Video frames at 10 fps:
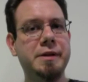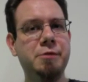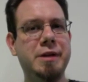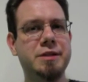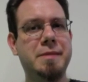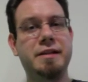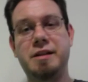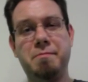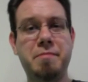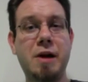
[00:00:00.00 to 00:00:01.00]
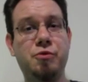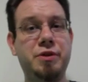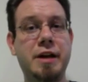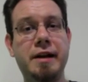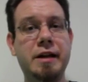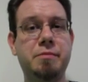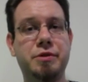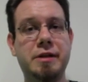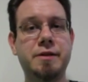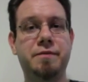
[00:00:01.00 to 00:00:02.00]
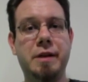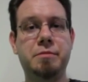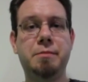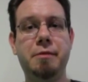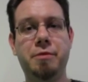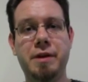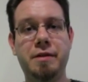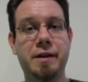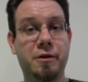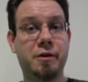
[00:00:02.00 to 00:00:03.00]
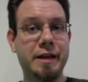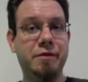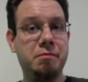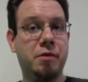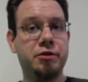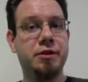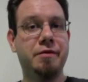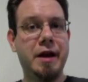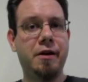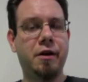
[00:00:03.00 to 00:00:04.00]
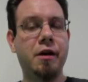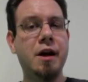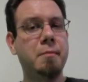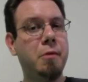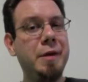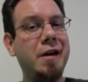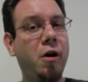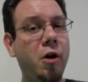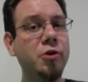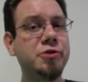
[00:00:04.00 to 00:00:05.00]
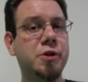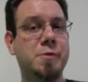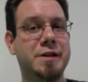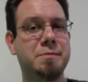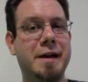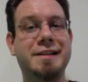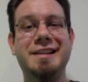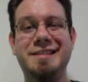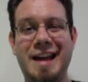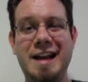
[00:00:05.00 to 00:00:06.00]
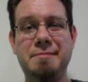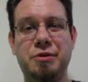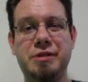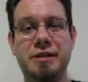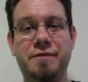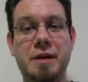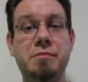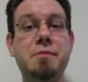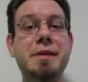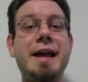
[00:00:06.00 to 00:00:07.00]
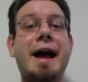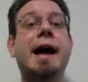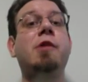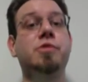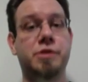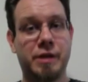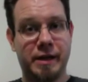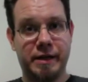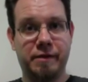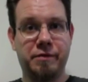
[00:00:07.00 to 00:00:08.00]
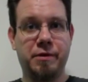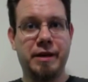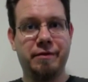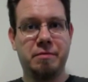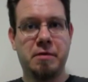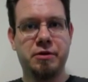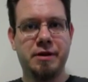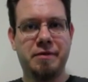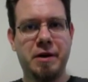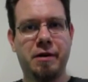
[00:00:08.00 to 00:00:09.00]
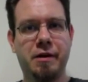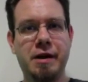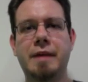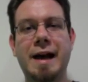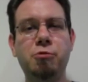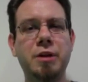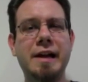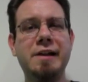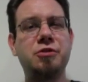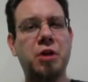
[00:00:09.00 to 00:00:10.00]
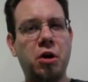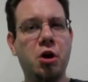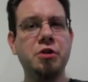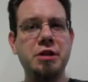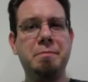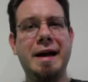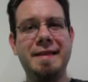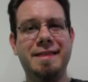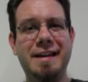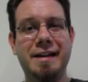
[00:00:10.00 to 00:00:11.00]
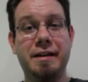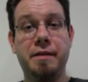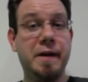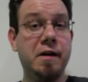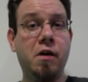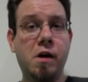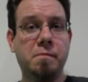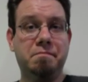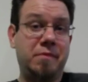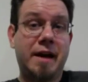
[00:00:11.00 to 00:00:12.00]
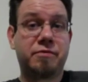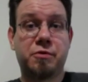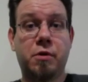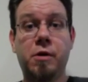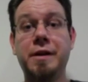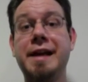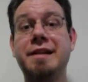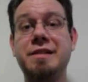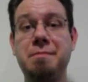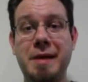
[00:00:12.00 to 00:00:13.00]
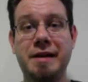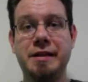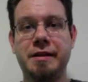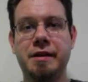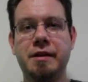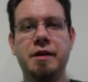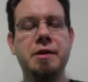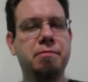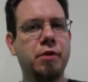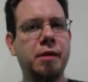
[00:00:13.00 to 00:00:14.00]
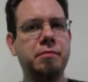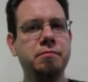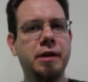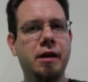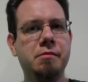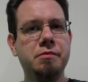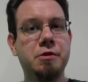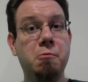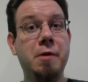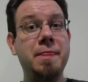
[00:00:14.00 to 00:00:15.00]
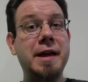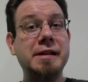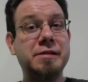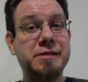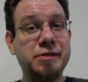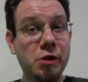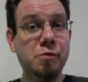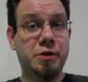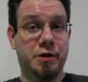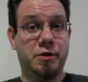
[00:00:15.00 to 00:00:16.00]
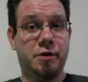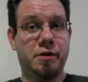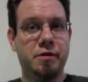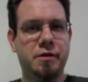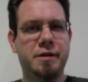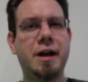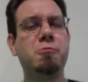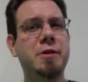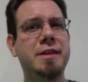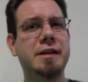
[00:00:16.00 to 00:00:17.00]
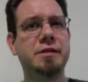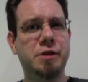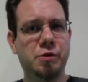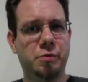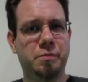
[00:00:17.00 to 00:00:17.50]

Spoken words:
do we expect about 90% of them to be within their given margin of error, but we also expect 10% of them to be outside of their given margin of error. Outliers aren't a bad thing. They are, after all, expected. The problem comes when they don't occur, not when they do.